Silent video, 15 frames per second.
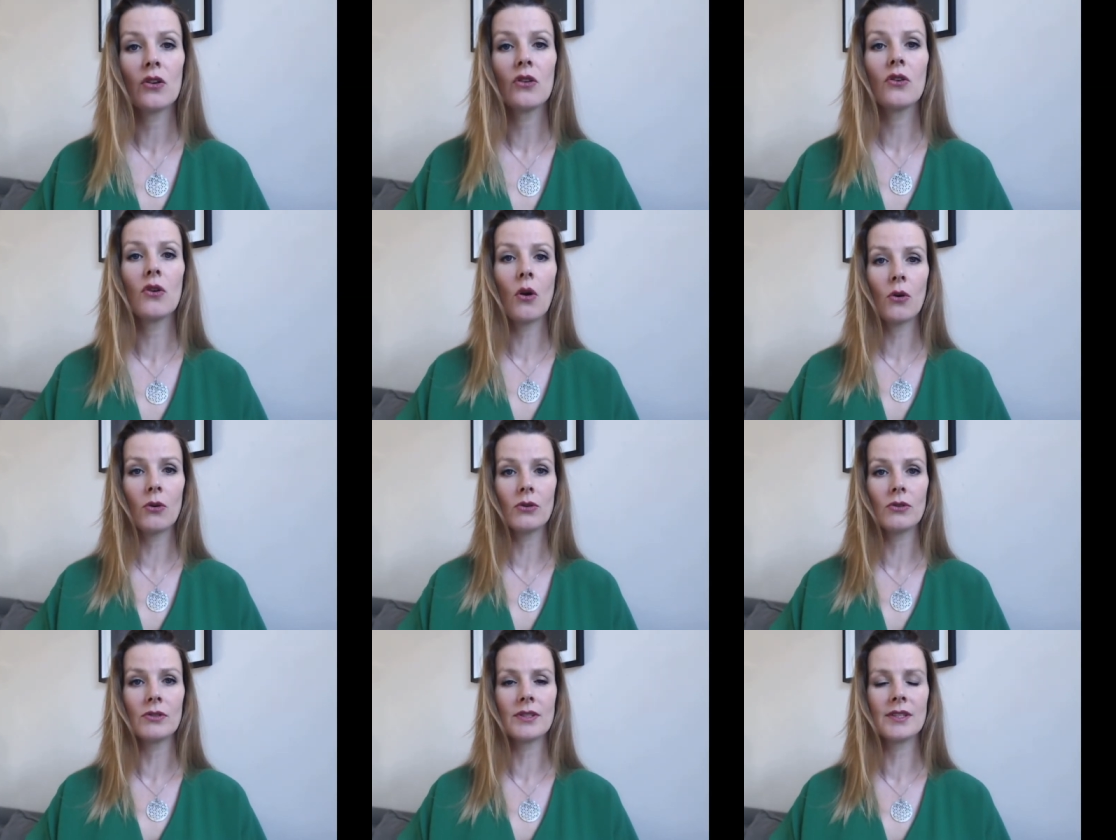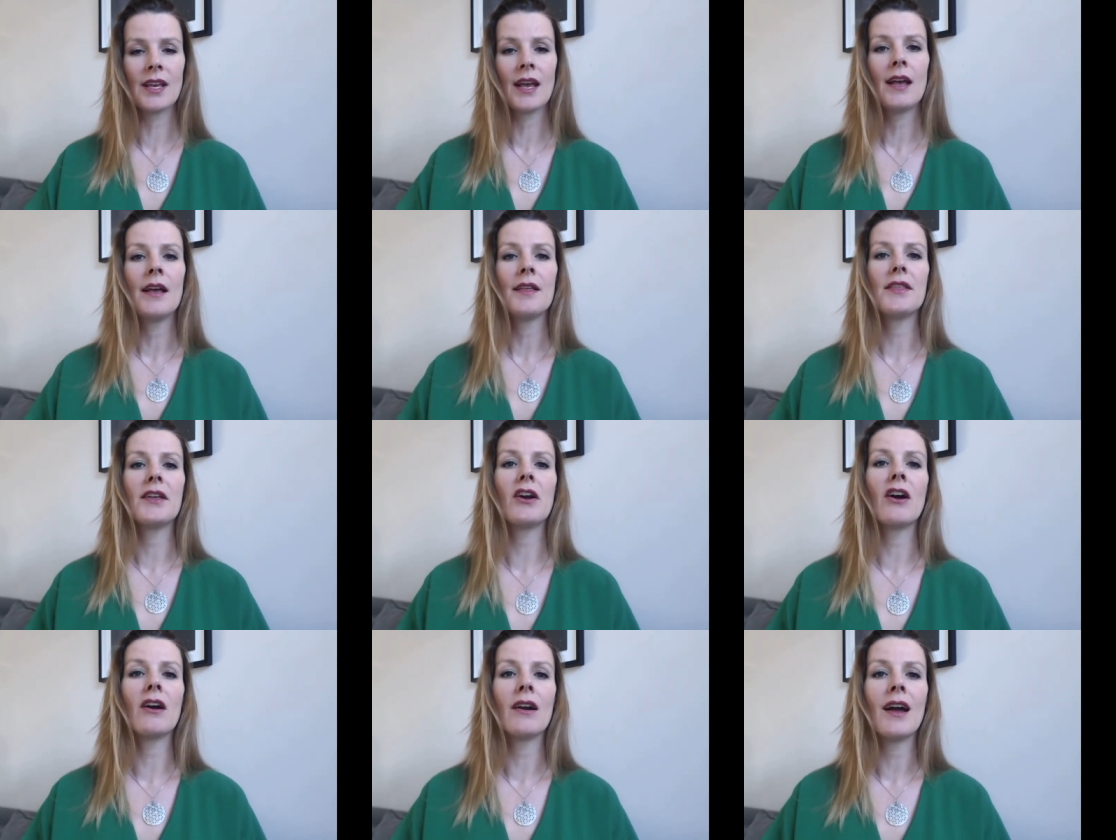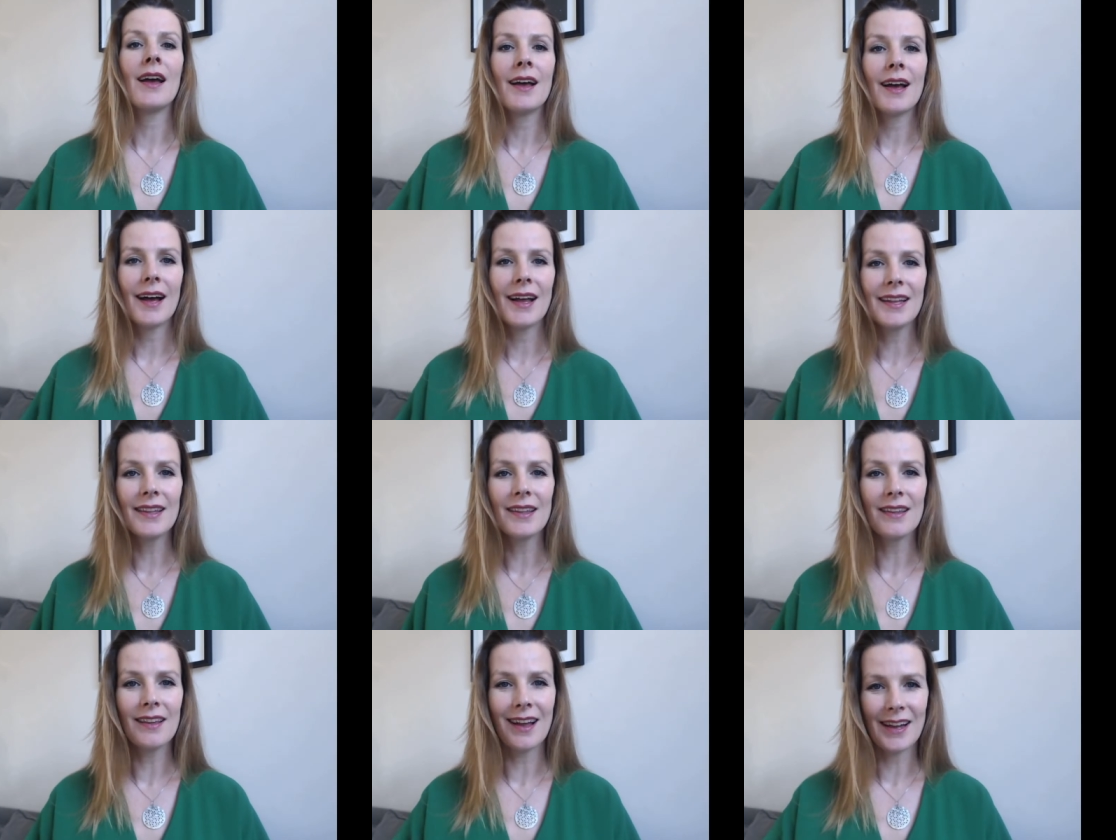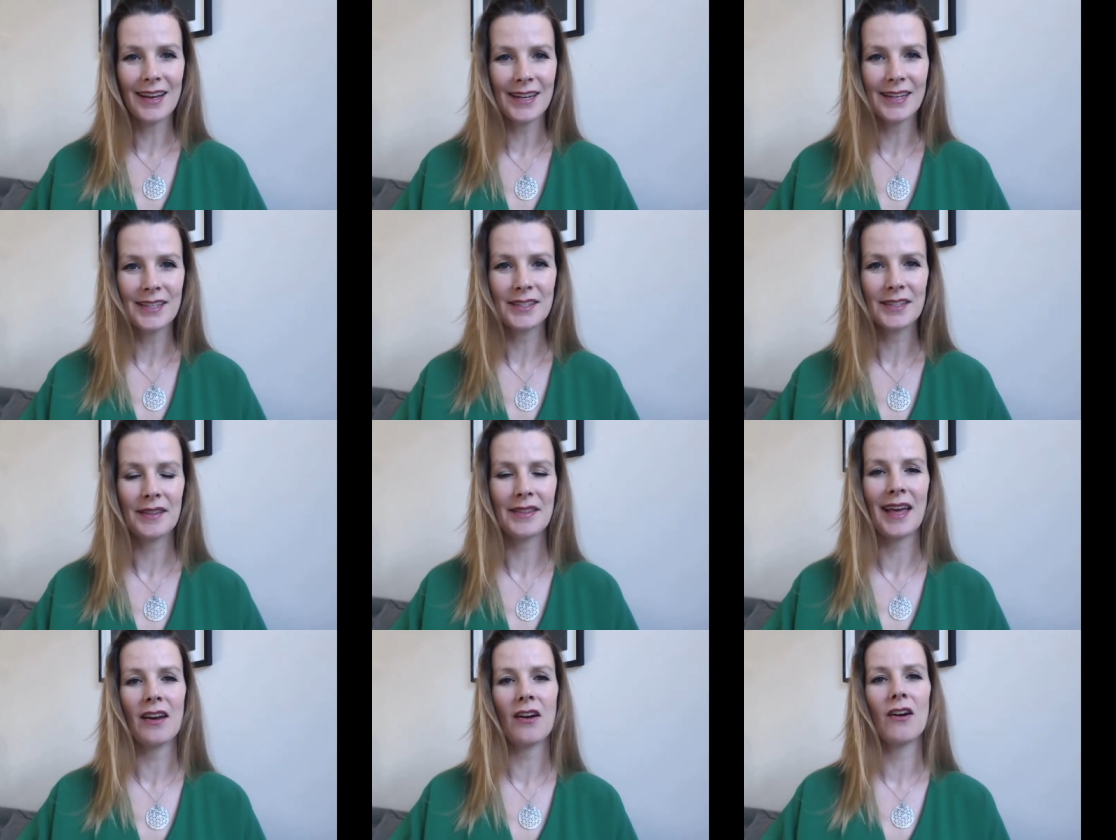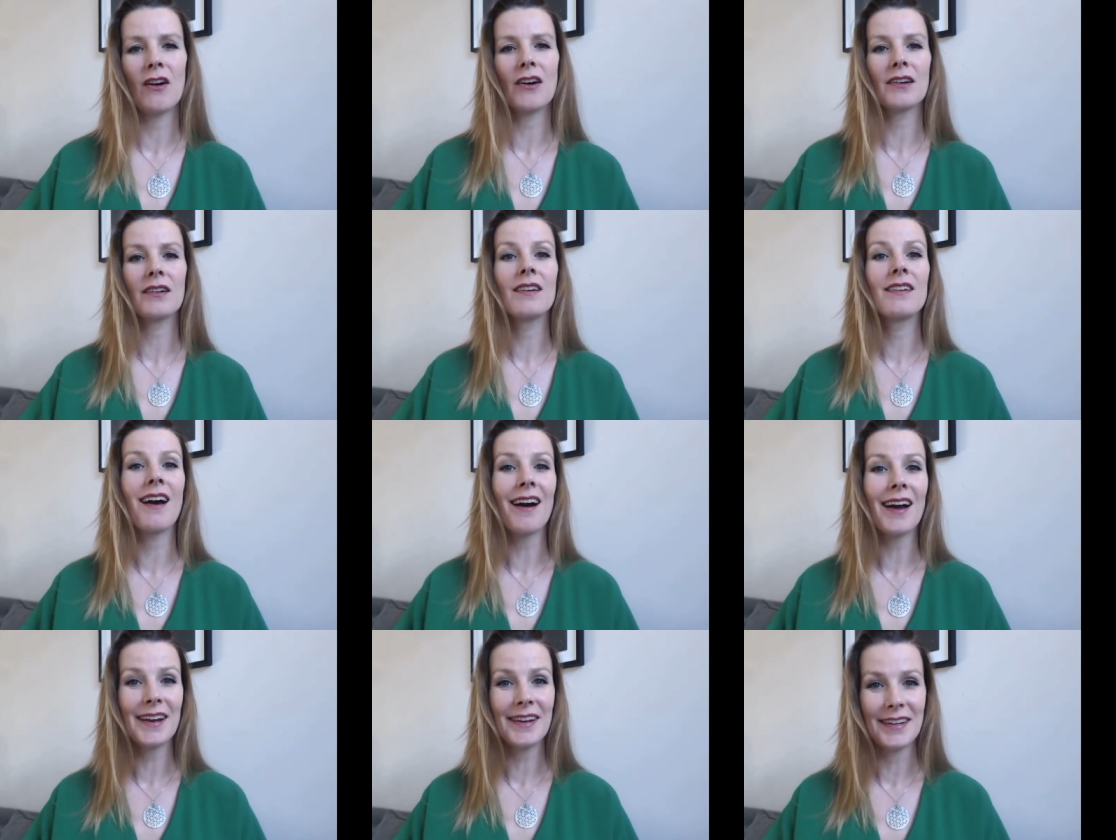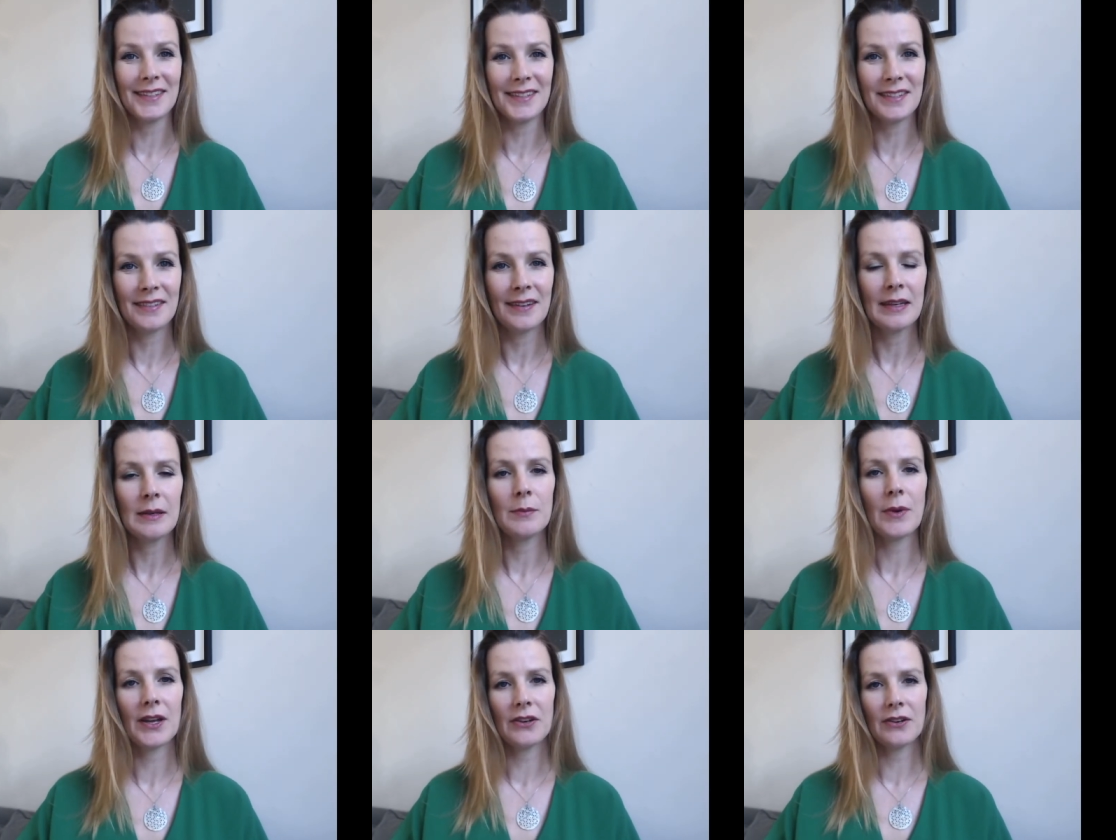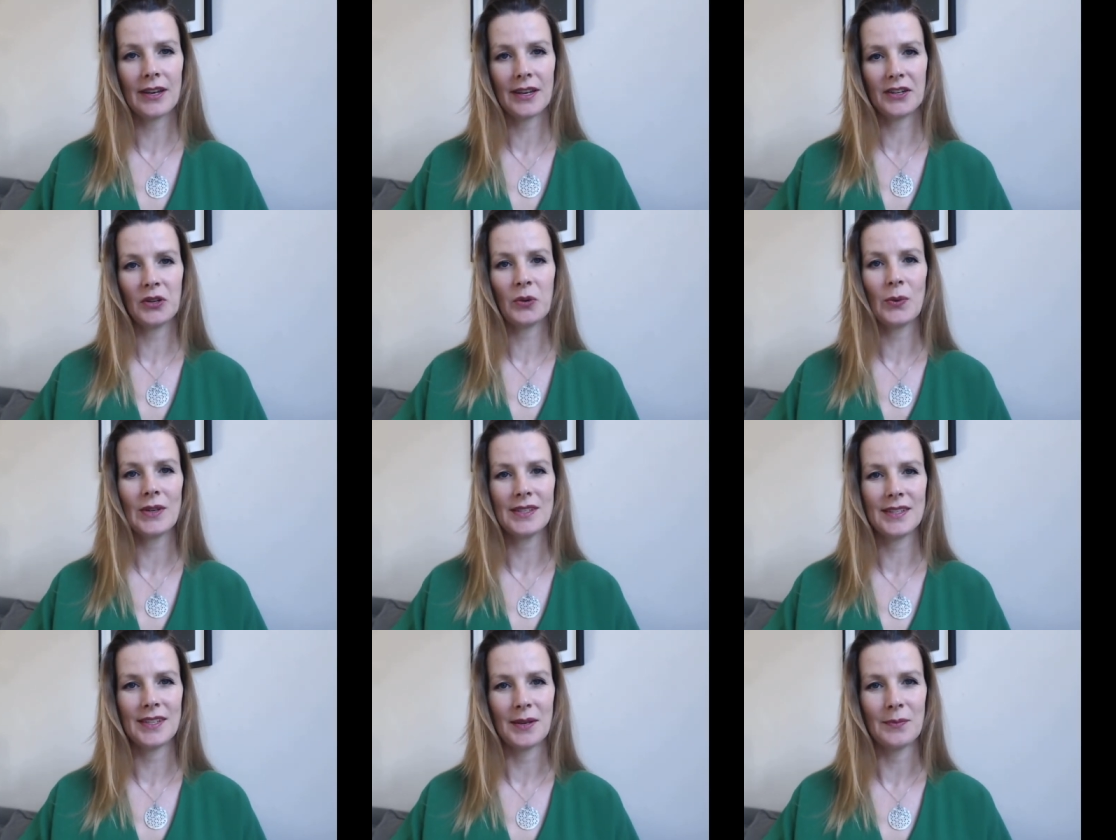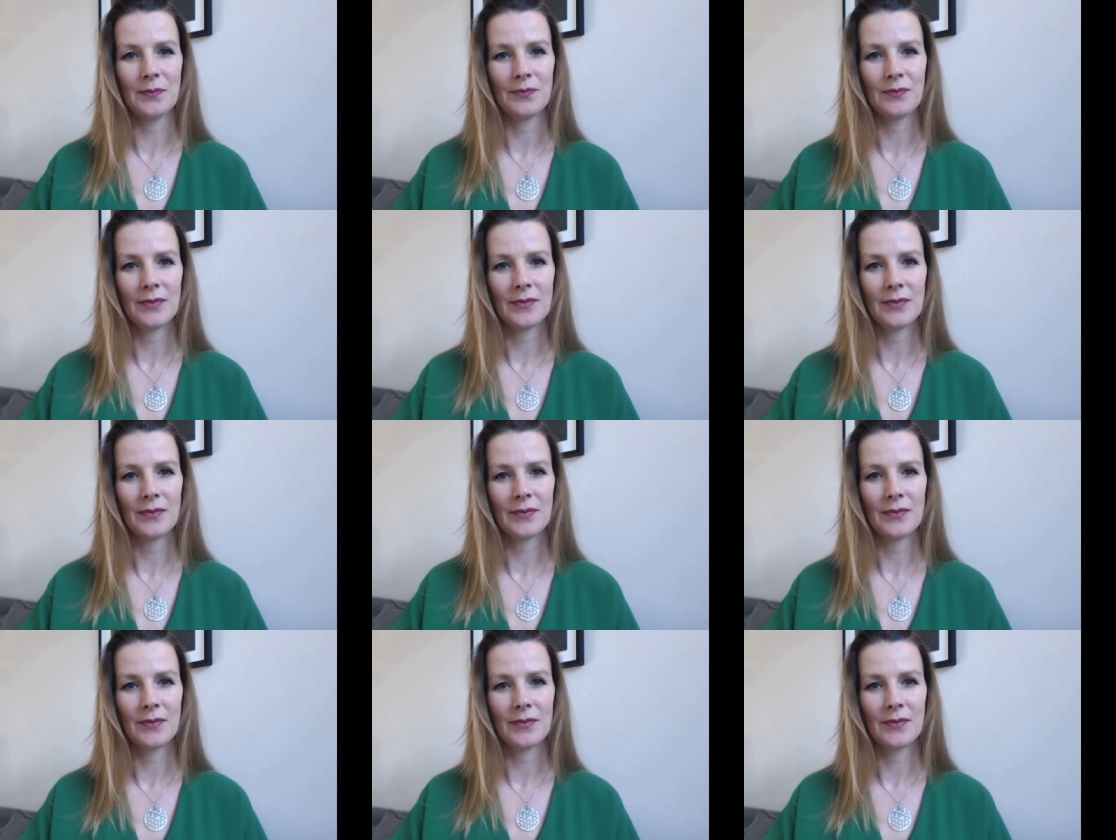goals that are aligned, that are guided by your inner wisdom.